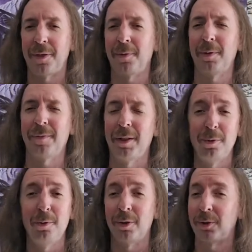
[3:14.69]
Throne of the
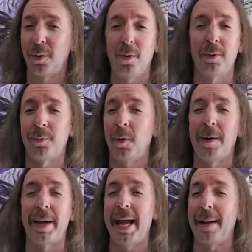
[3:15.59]
Lunar Soul was one
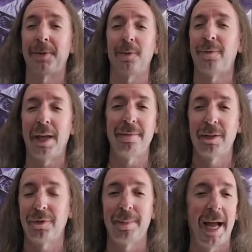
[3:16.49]
of my absolute
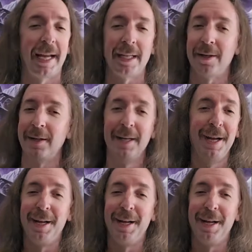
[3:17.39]
favorites from that year.